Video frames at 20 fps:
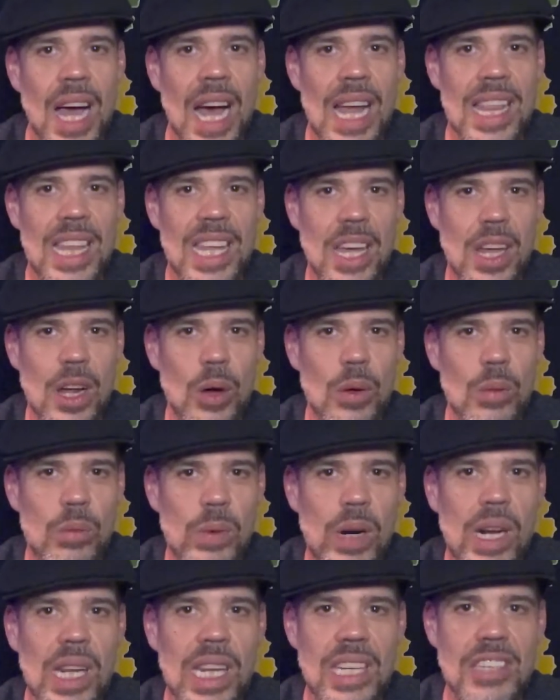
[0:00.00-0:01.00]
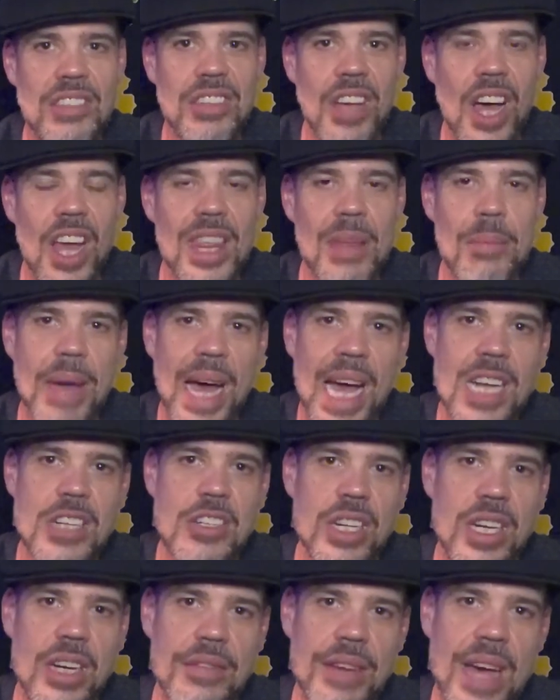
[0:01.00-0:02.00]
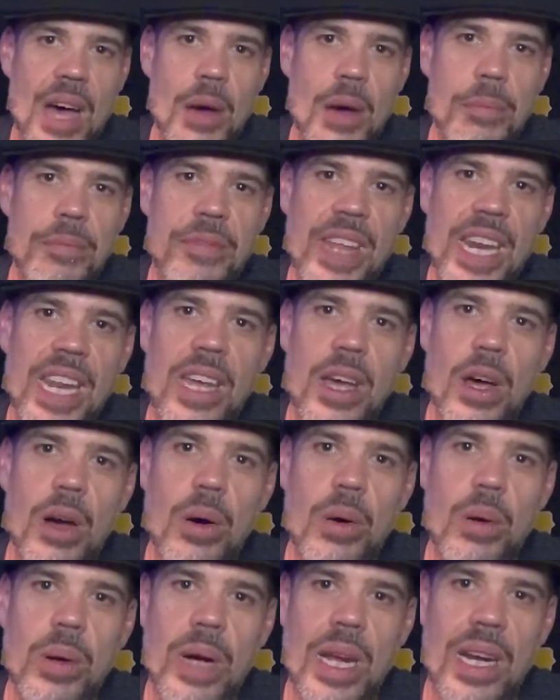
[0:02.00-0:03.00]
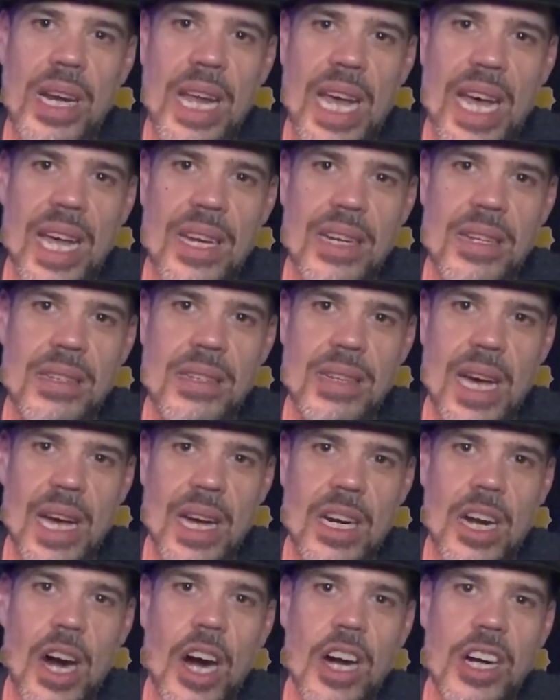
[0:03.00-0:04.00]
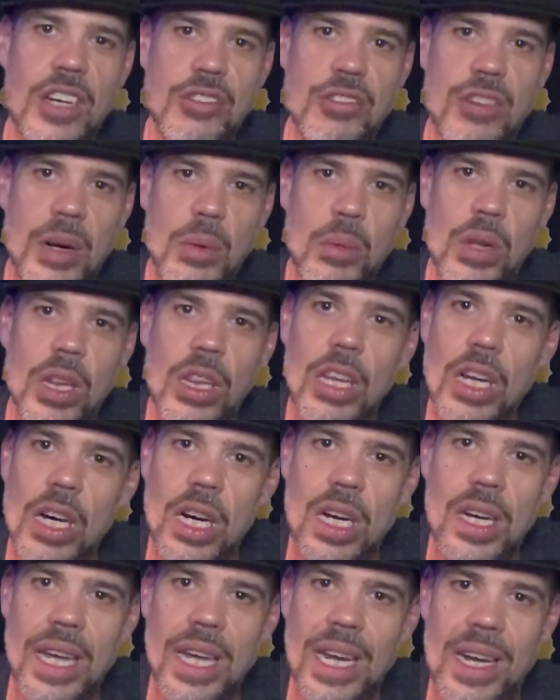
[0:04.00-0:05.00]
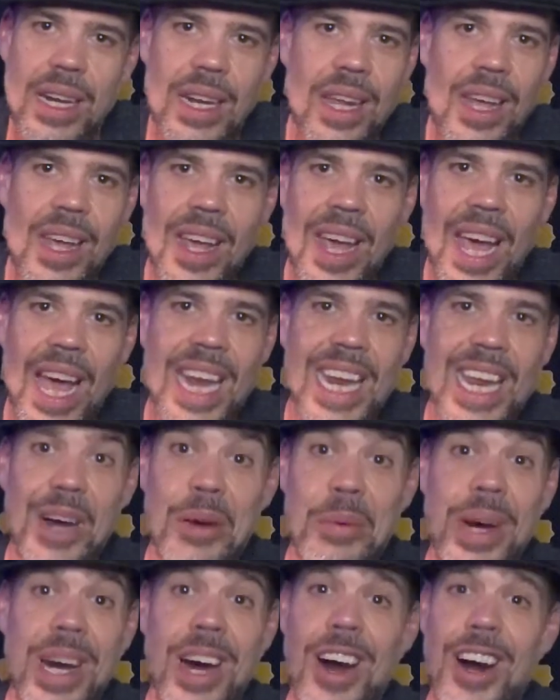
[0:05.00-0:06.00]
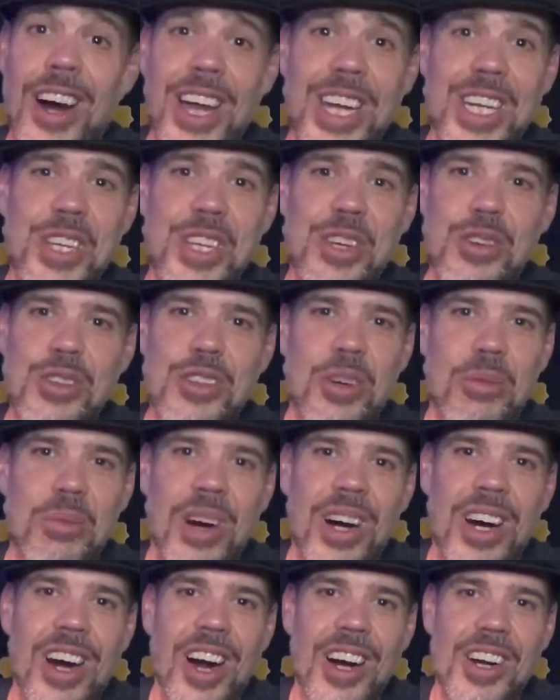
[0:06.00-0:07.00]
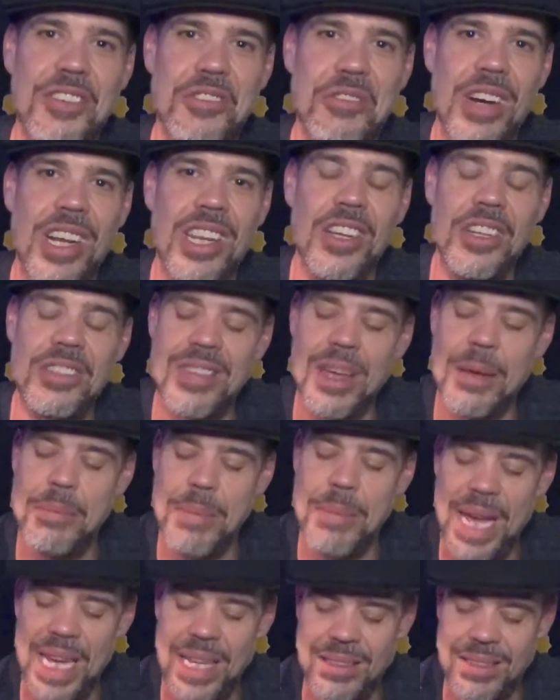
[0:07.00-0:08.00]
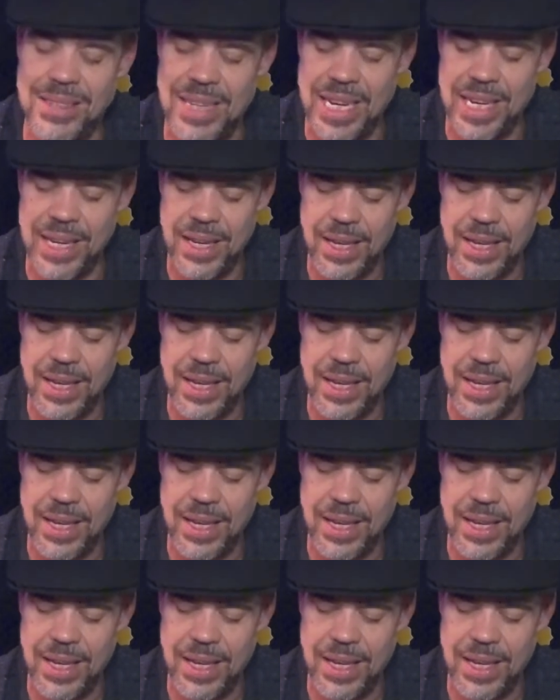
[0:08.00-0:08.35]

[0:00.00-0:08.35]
really saw the magic of how video and cardistry would look. And here we are on YouTube where cardistry looks amazing.